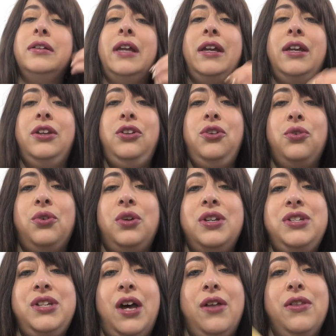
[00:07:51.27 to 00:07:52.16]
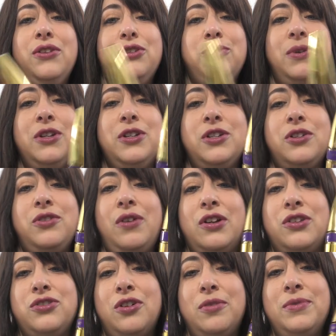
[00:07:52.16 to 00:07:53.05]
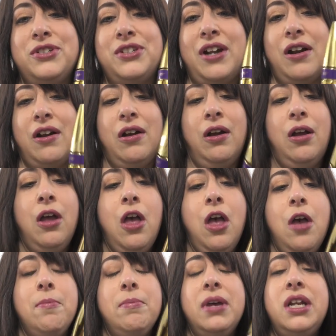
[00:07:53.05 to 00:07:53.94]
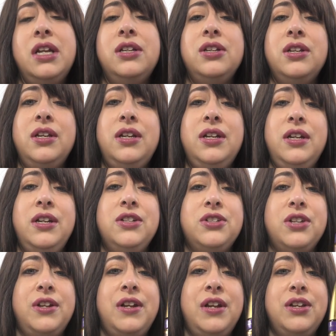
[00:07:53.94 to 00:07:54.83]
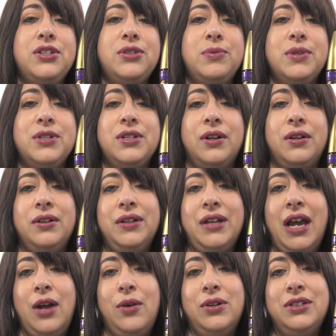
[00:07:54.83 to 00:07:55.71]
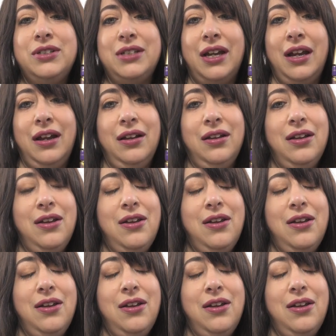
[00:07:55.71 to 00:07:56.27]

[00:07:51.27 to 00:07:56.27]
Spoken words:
Like, you could tell this one's a drugstore mascara, but it is a nice result, I would say.